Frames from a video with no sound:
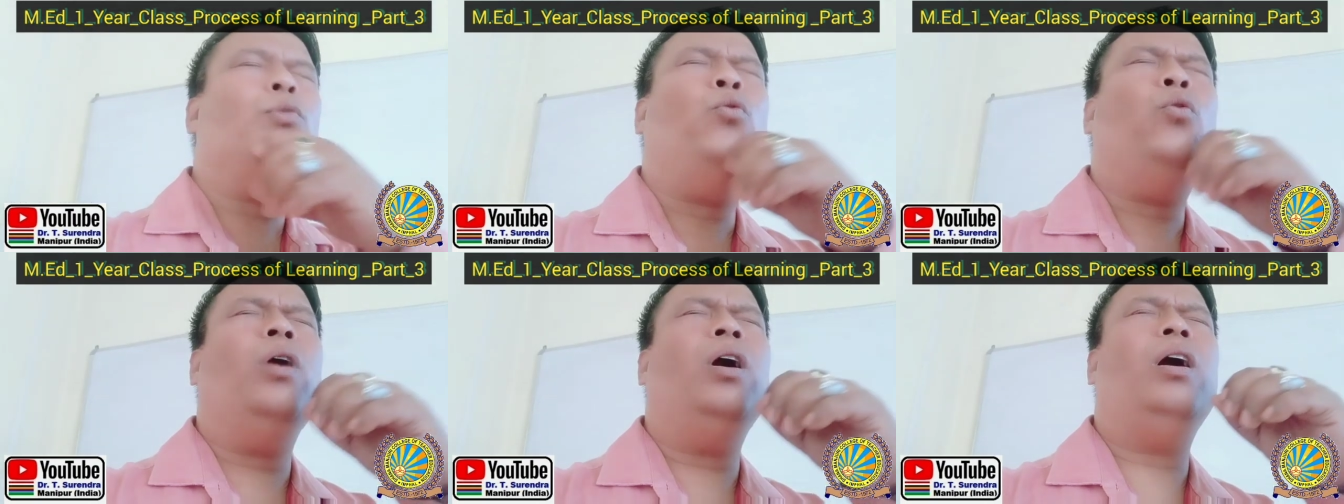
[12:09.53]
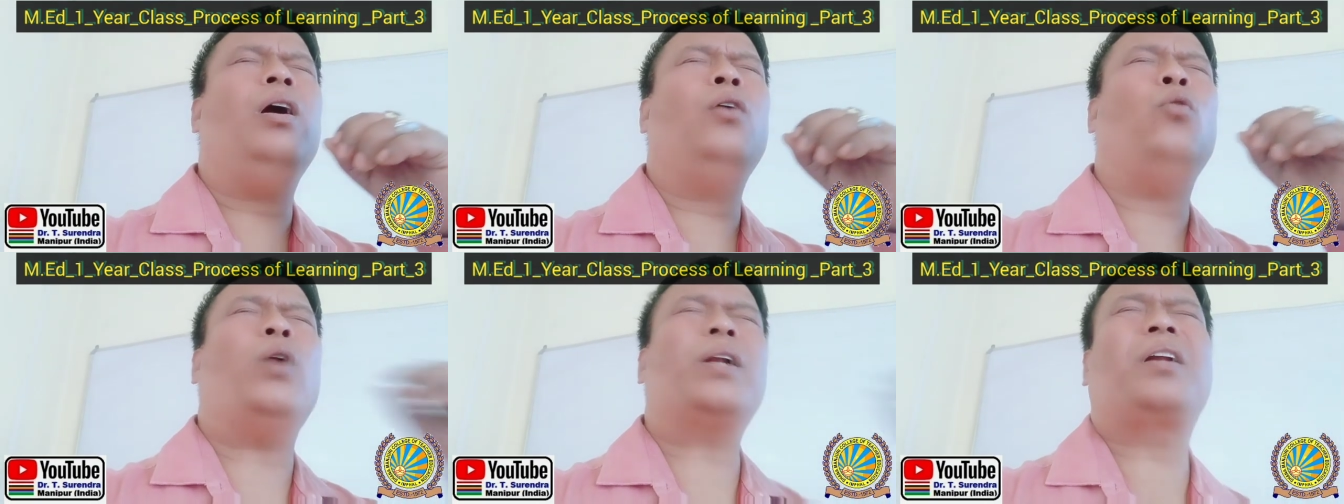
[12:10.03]

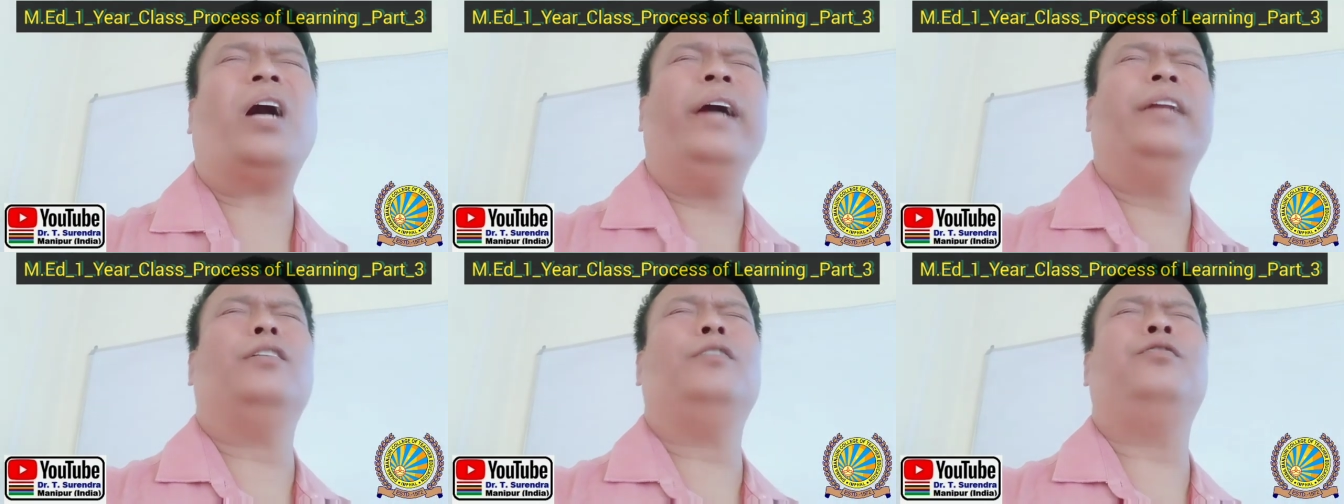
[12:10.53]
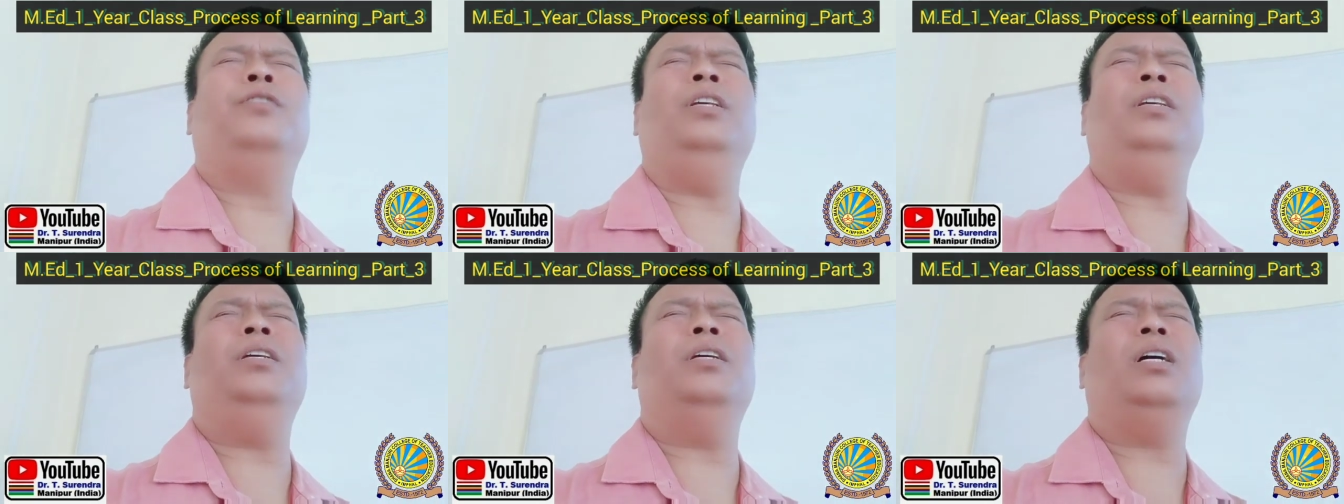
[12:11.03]
what kind of
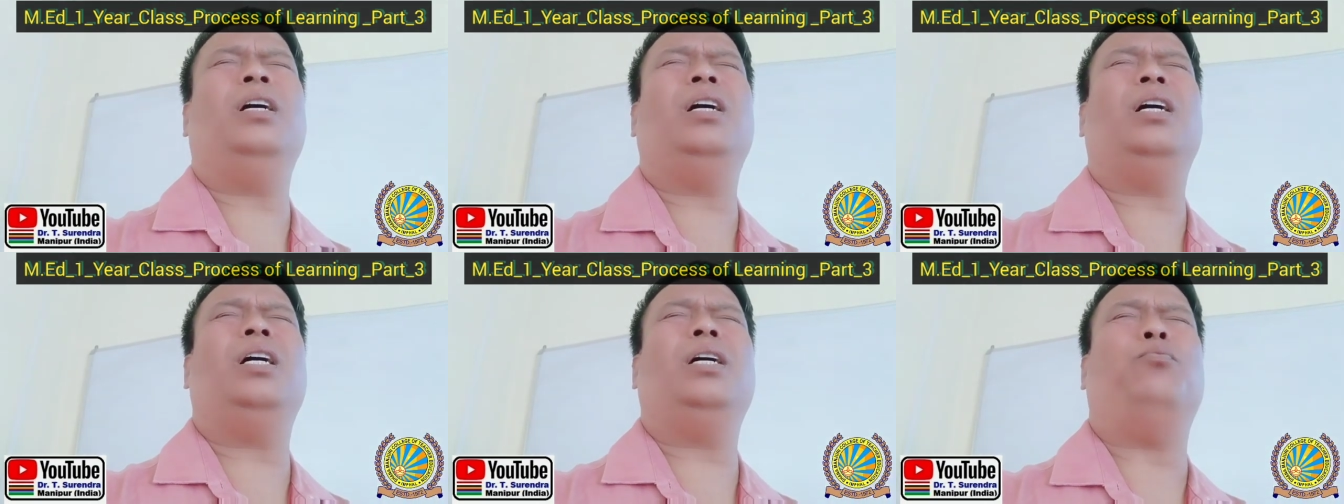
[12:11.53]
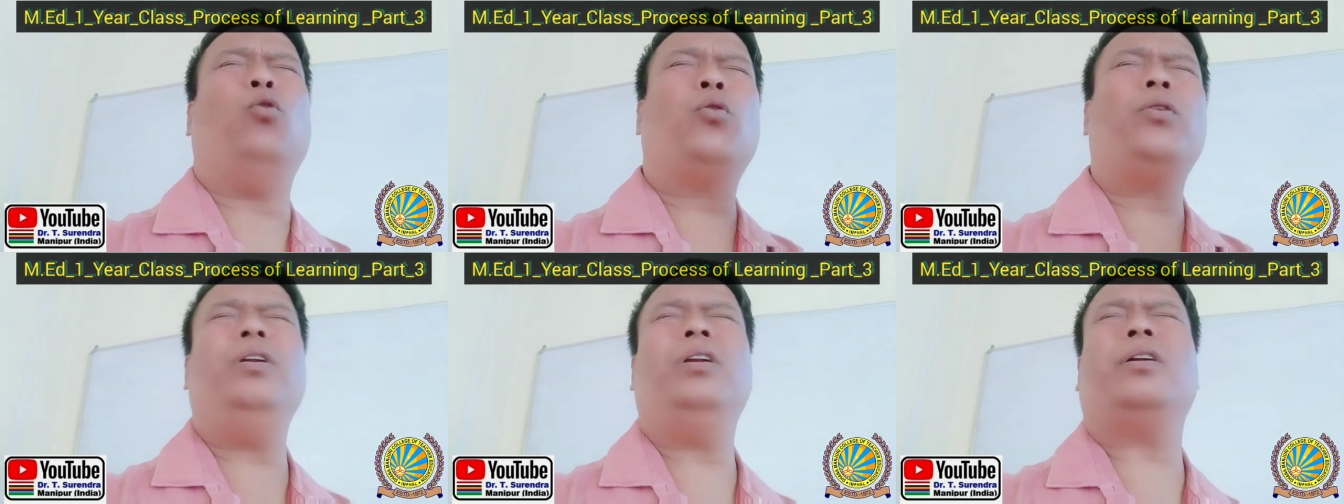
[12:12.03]
the
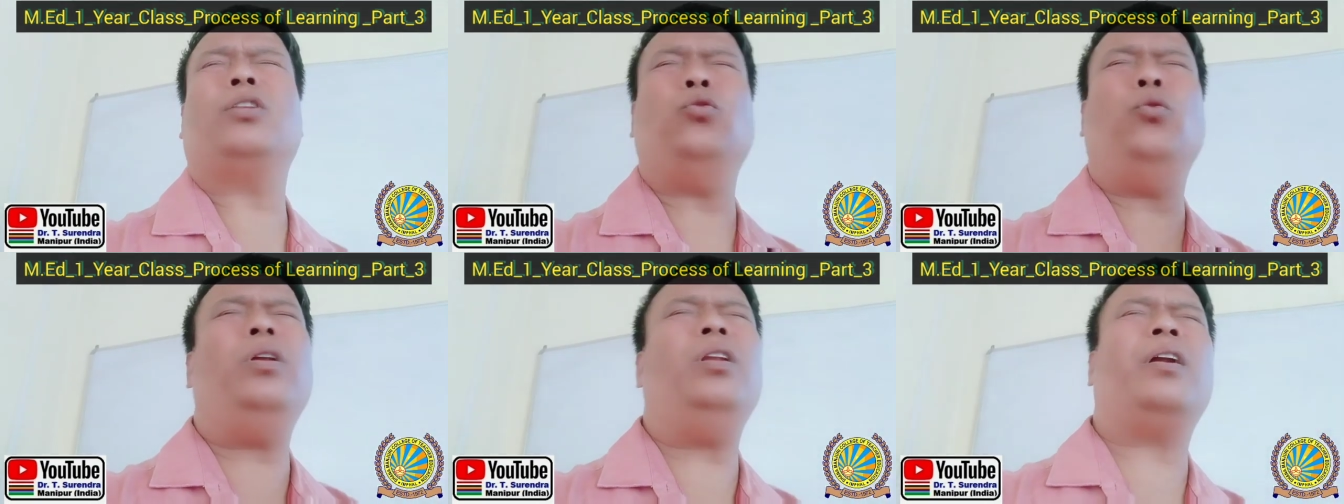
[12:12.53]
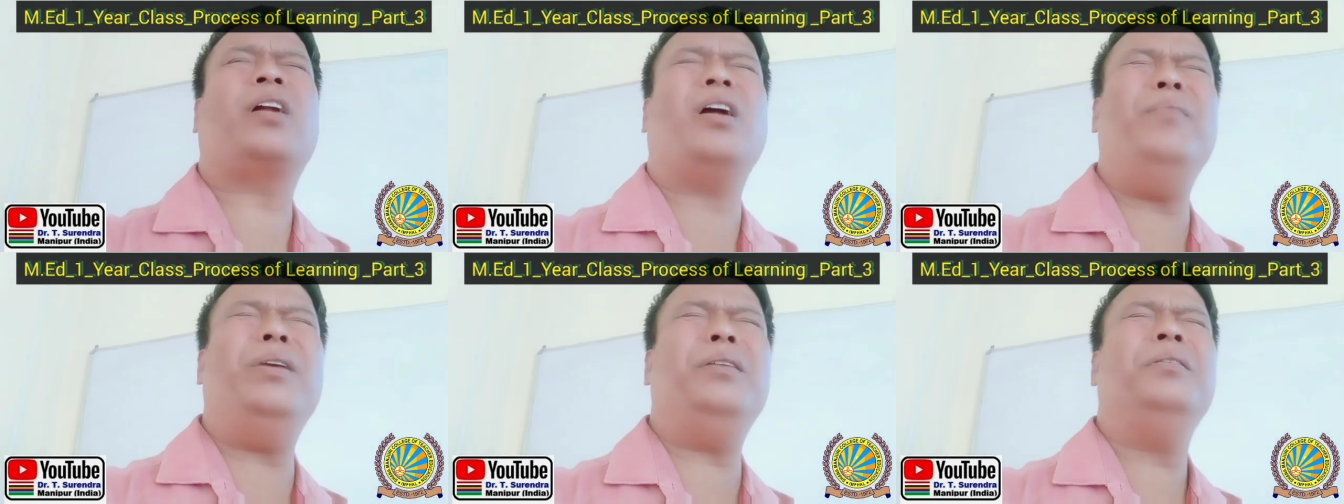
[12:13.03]
four-wheeler or two-wheeler
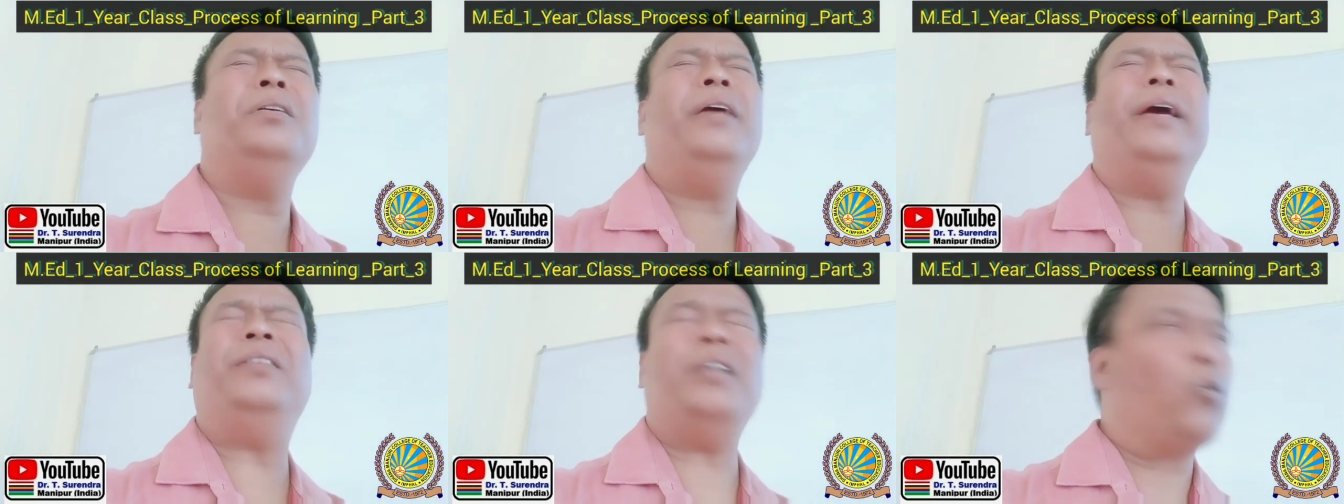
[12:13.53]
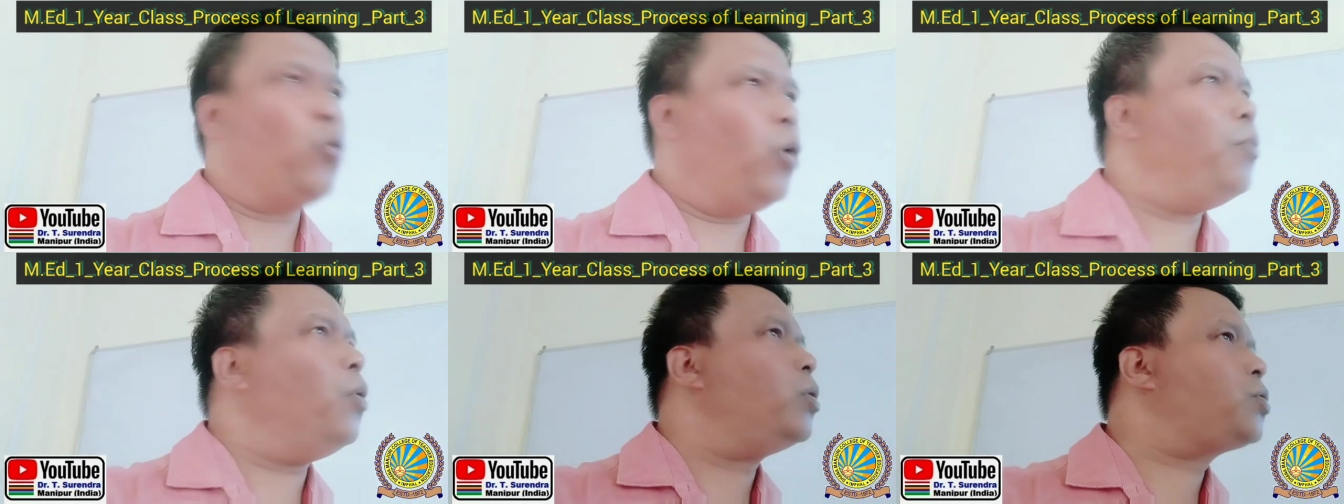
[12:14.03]
coming at their
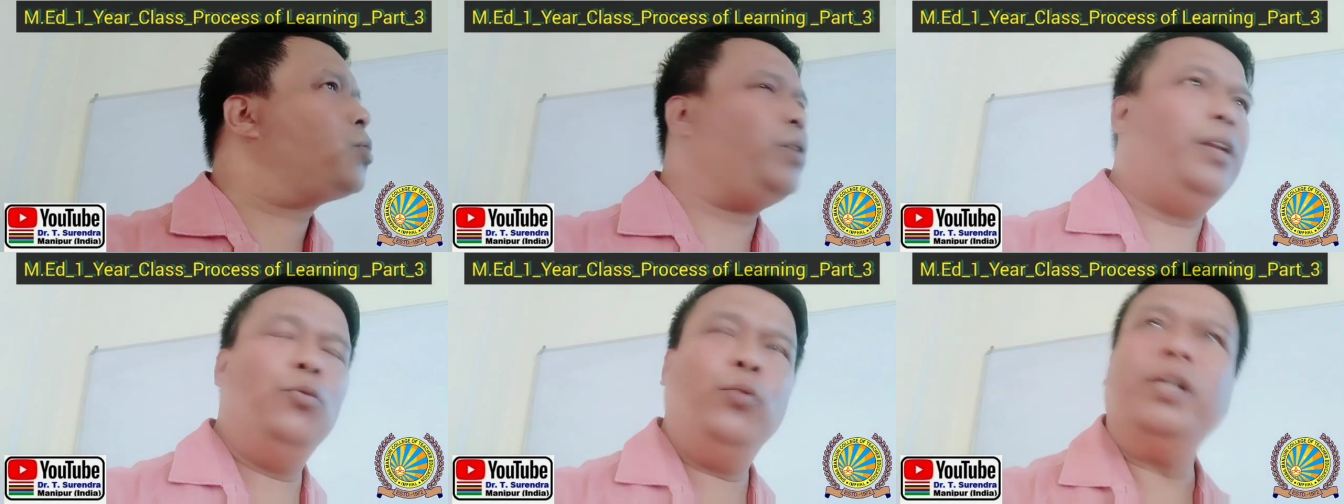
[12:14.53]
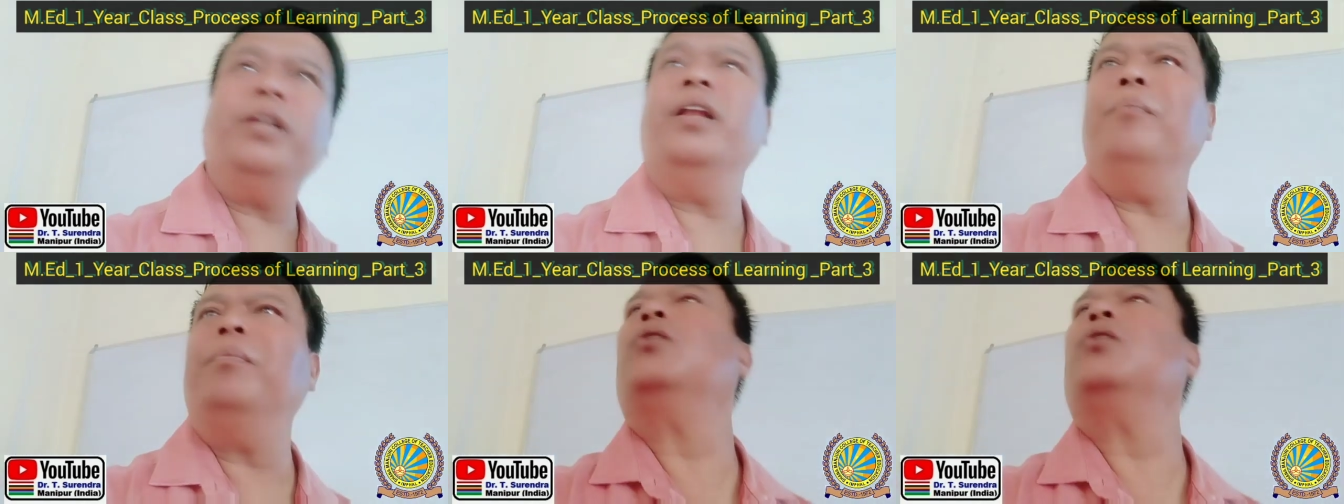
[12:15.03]
home also, with a number